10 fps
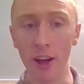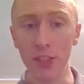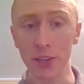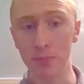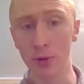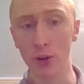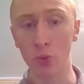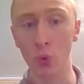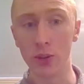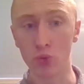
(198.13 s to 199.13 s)
this
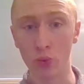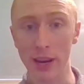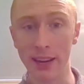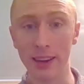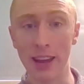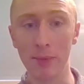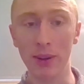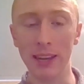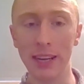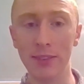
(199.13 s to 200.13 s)
book was written, I
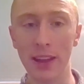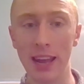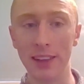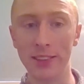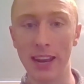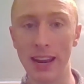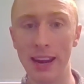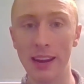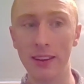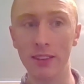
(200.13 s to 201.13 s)
believe, as
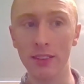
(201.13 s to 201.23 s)
a